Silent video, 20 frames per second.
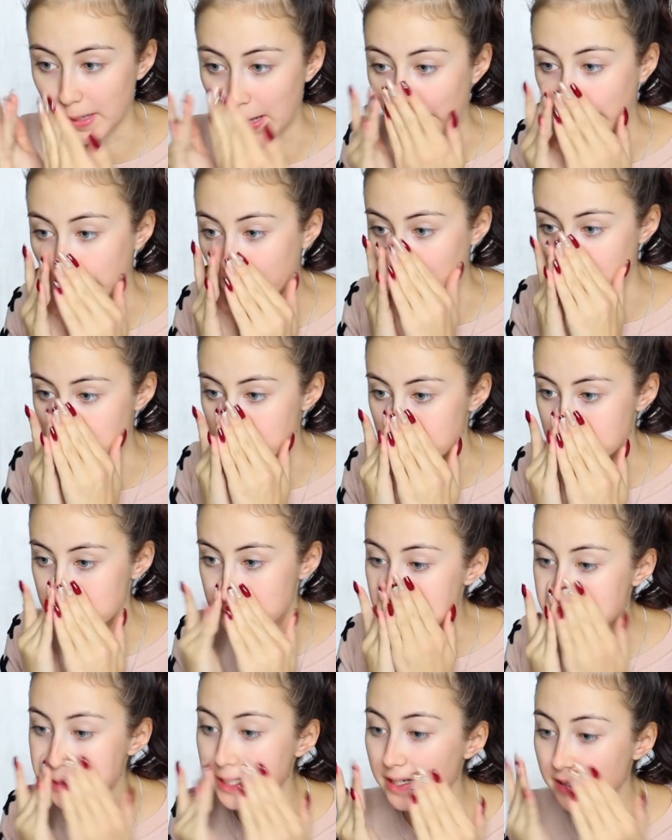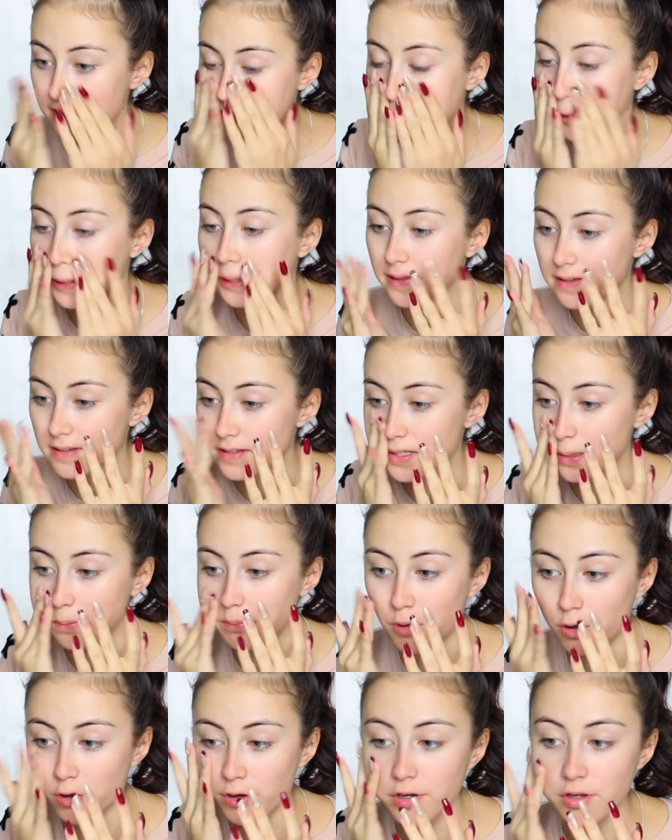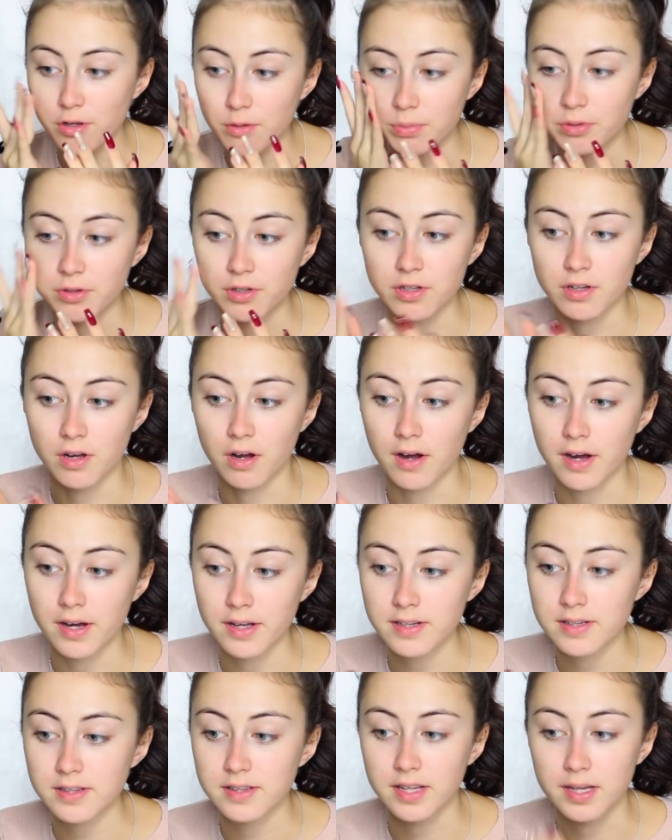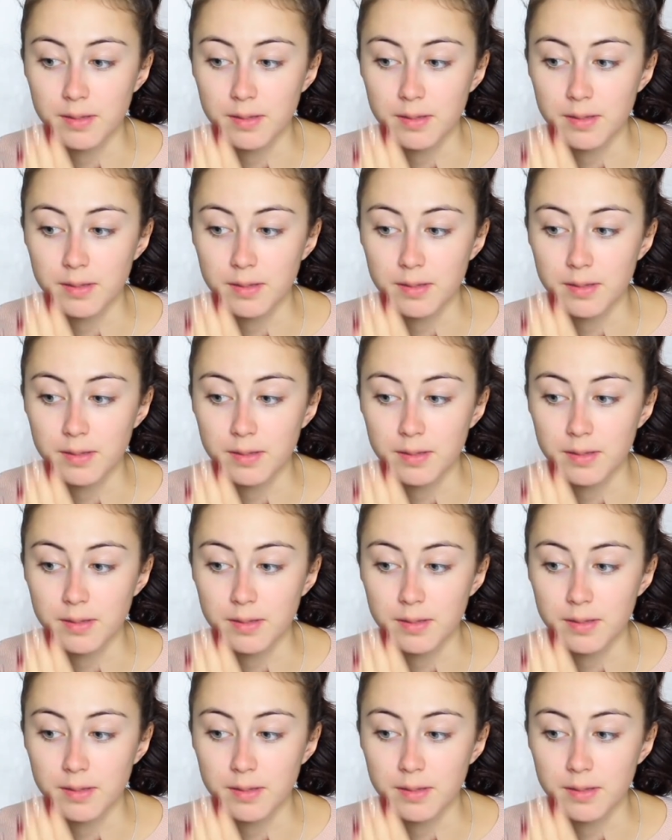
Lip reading: and I just see that the more you put it on,